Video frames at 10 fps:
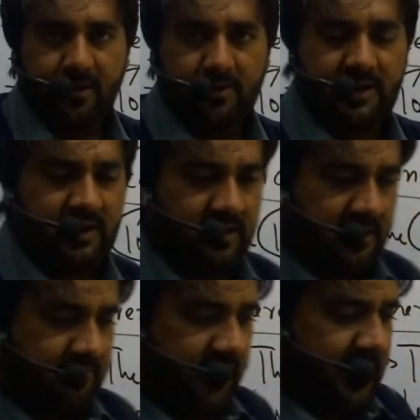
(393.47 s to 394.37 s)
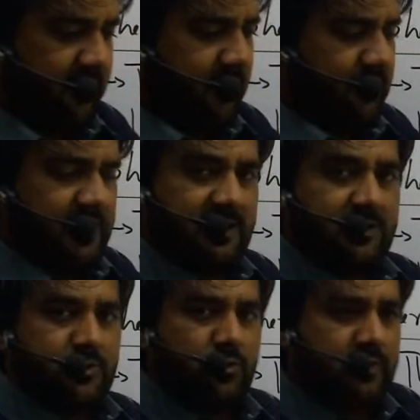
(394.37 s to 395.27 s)
okay, whenever we
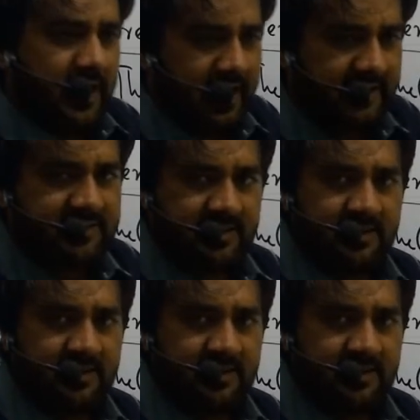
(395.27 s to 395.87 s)
do that,